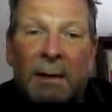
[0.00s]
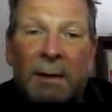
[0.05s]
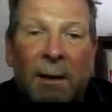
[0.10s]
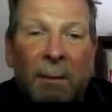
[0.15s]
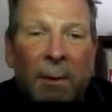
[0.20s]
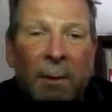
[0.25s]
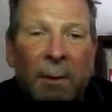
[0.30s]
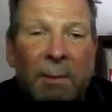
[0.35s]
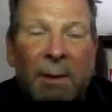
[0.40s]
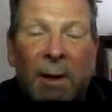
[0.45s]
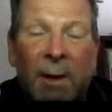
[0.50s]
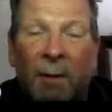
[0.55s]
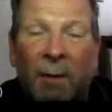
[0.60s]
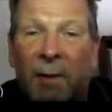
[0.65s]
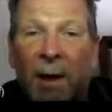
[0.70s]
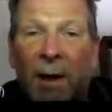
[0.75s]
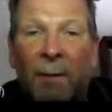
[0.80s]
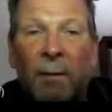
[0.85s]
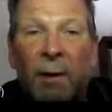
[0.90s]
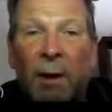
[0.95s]
Sometimes they've
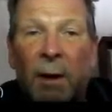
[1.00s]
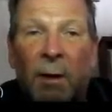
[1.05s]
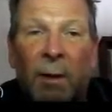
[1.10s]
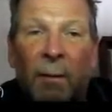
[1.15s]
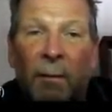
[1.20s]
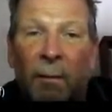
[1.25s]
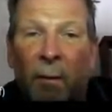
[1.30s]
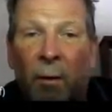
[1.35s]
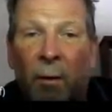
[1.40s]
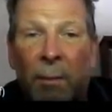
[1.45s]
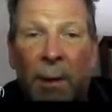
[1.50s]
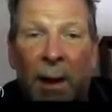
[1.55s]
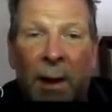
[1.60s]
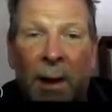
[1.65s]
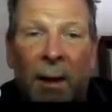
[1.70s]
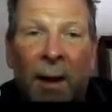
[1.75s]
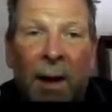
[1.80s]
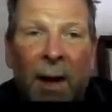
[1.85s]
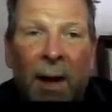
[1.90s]
given you the formula.